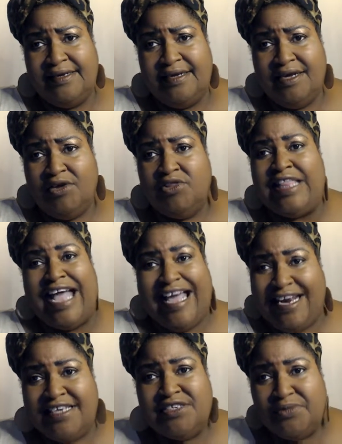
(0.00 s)
that
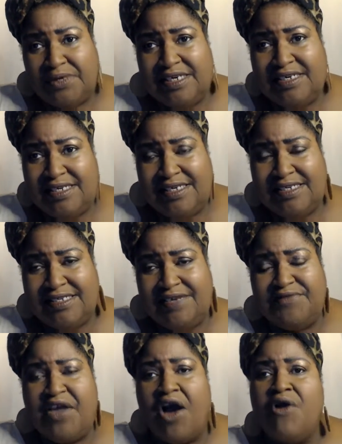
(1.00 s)
is what it is. If
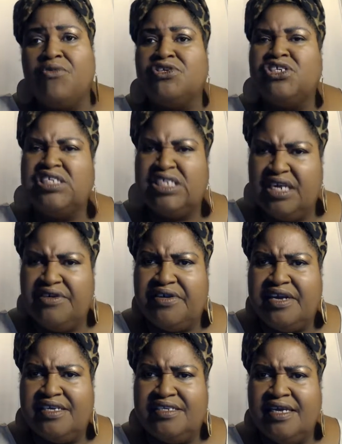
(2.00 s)
y'all were serious,